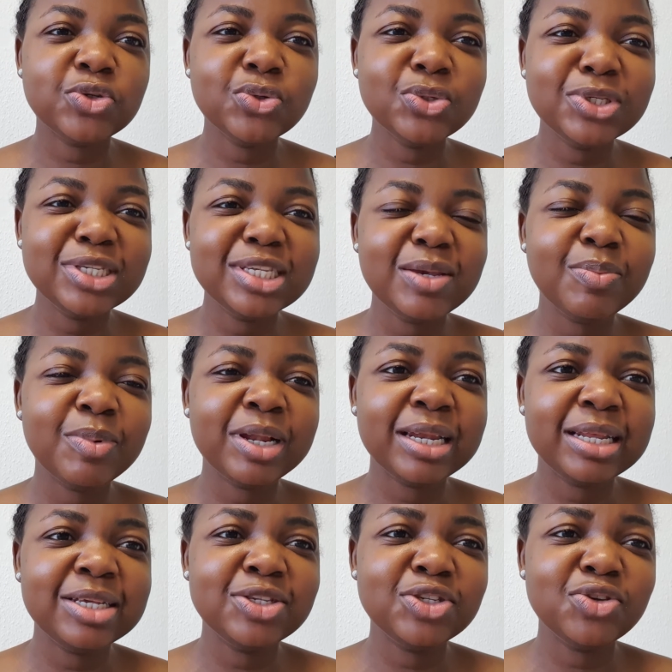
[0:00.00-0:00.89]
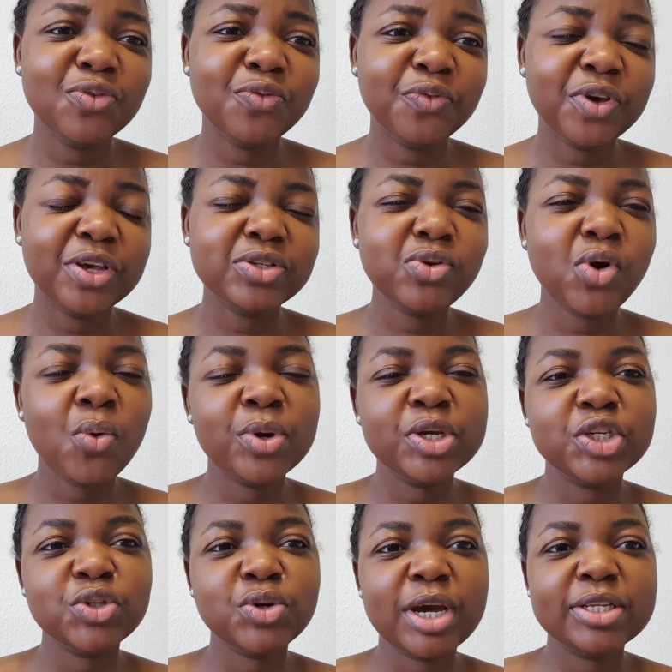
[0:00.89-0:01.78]
You deep cleanse your face.
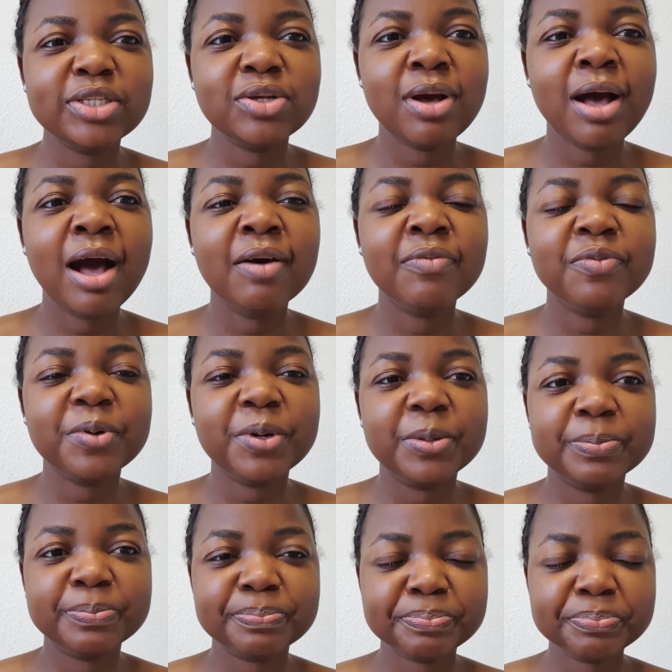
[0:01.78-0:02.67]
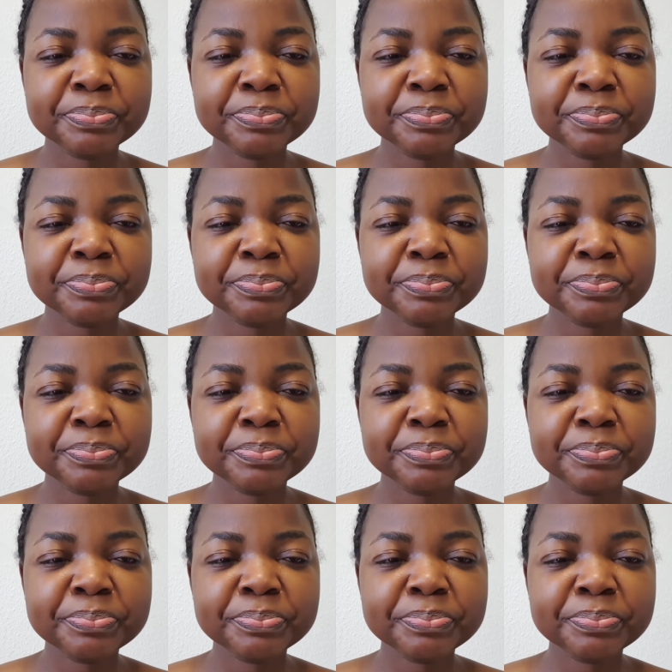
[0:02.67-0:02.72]
Always try to have a